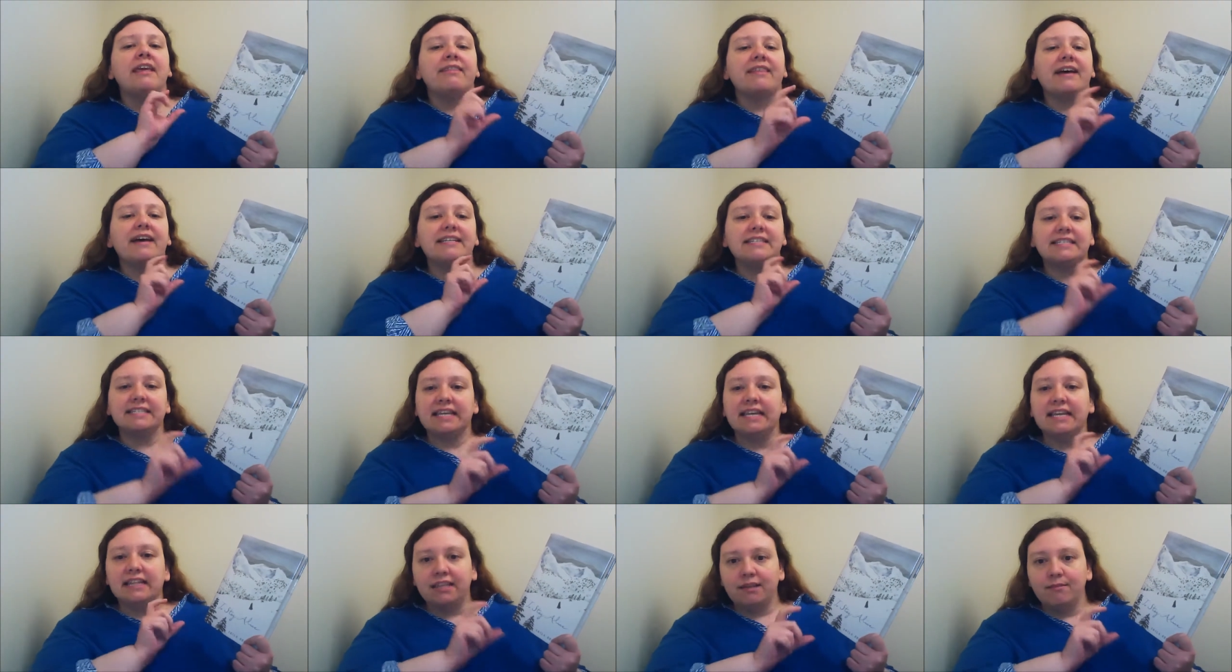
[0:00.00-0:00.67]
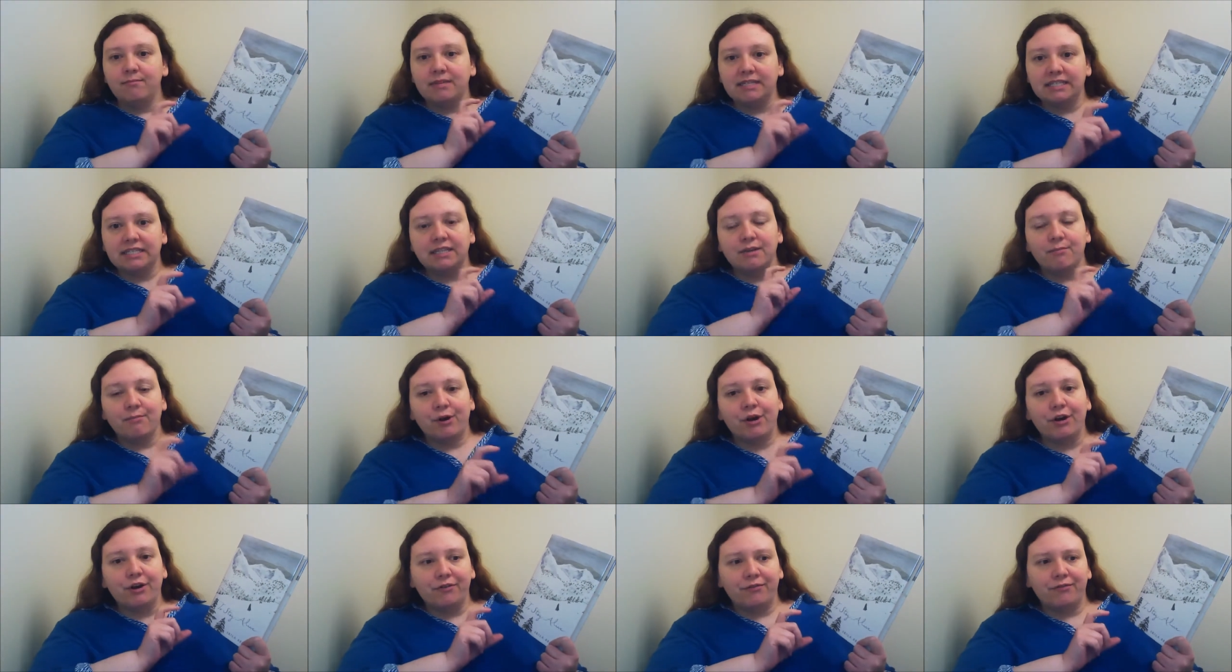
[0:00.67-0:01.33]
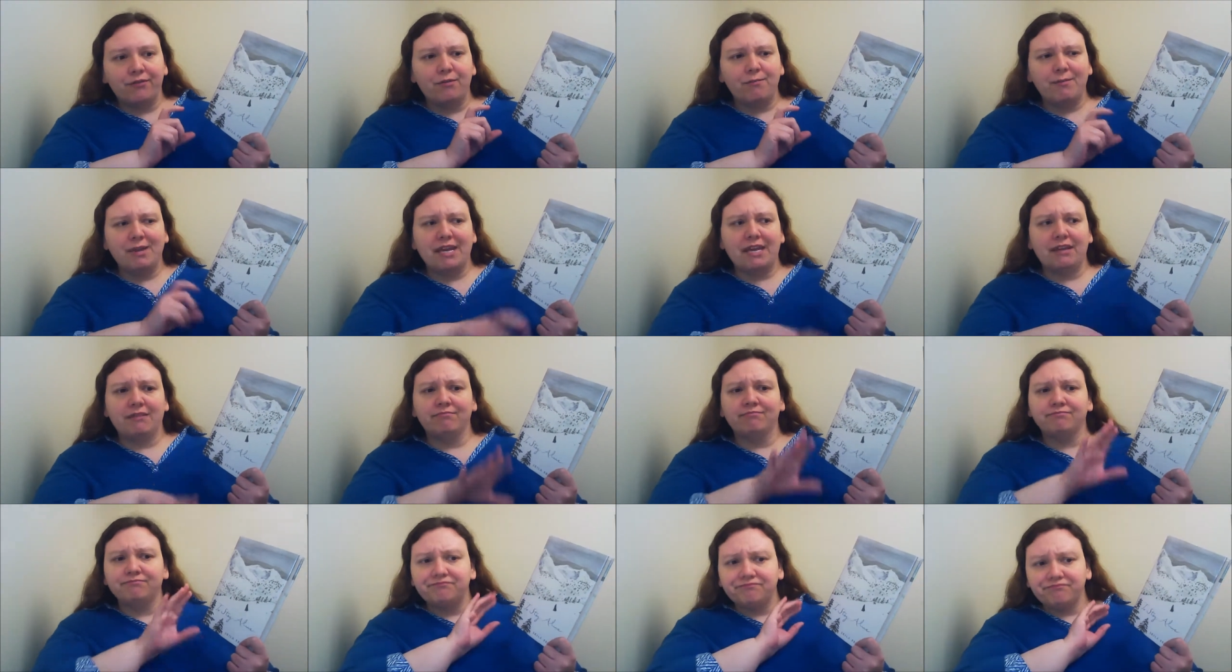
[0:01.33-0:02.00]
that slightly missed the mark for
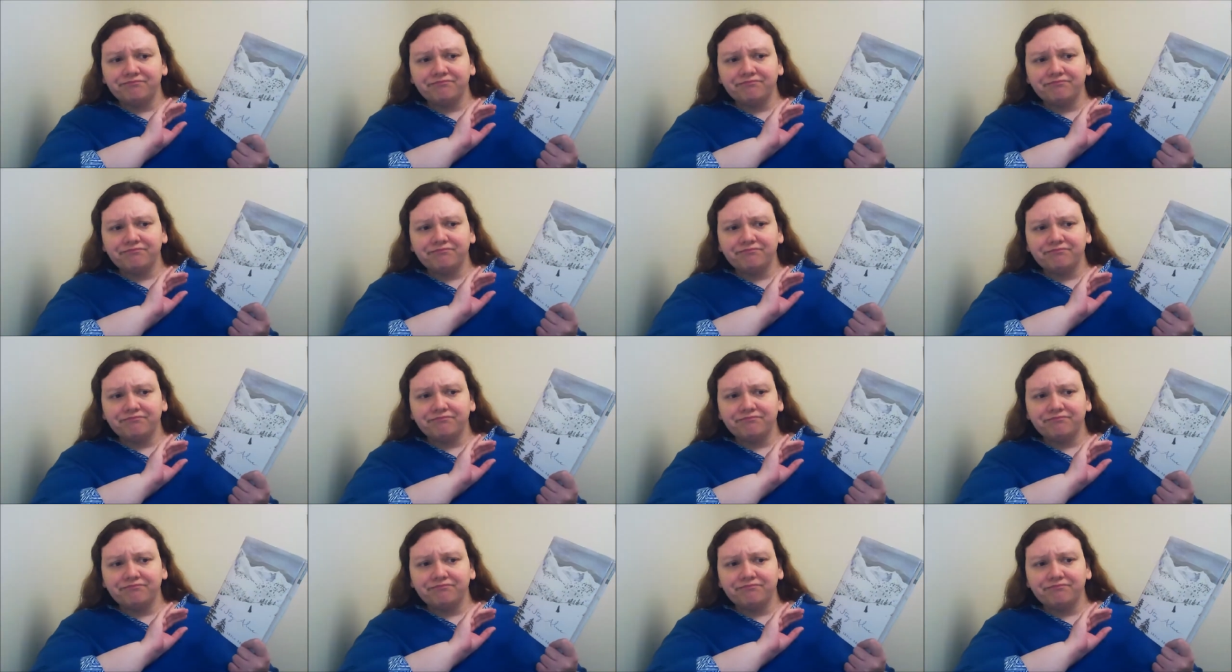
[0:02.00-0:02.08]
me.